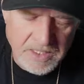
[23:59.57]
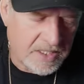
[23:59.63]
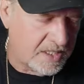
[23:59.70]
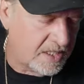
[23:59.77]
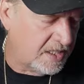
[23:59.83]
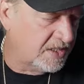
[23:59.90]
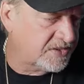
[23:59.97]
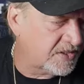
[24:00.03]

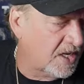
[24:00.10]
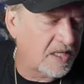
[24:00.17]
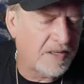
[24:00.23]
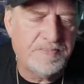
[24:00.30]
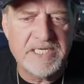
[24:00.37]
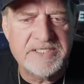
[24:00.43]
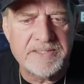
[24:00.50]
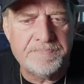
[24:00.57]
It's all a
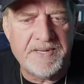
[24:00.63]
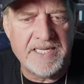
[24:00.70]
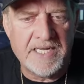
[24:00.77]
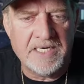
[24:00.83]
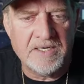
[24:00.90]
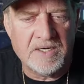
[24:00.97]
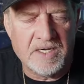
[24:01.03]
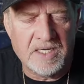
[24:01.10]
big
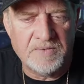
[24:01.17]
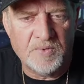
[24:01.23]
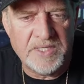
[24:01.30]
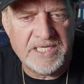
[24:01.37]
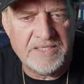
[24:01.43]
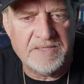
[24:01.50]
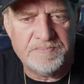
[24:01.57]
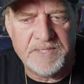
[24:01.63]
spin on
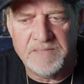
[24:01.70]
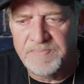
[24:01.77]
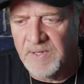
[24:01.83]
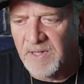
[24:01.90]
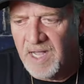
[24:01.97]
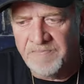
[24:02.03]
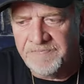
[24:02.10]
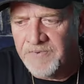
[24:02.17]
we the people.
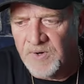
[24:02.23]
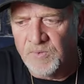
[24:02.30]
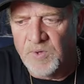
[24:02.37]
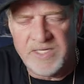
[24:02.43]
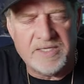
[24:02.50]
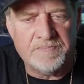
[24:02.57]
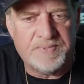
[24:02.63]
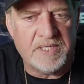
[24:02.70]
I'm for we
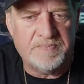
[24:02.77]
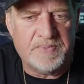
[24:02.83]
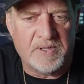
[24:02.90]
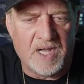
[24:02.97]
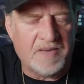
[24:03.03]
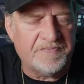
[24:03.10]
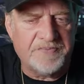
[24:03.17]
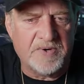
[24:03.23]
the people.
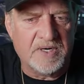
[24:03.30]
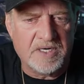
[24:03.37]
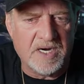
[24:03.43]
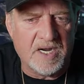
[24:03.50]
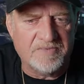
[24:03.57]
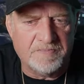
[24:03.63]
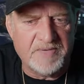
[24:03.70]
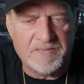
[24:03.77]
I'm for
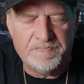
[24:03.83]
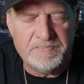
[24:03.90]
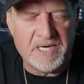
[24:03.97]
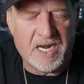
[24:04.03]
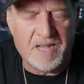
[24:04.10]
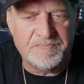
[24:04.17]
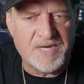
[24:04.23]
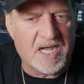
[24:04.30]
government, but
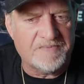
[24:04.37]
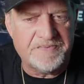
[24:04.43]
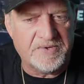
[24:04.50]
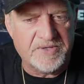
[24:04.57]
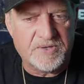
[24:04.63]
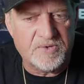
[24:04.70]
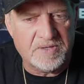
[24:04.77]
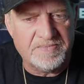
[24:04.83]
I'm not for
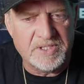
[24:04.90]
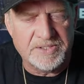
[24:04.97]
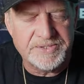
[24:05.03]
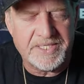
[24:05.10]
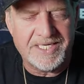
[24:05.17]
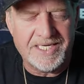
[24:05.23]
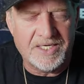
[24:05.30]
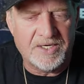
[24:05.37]
the criminals in our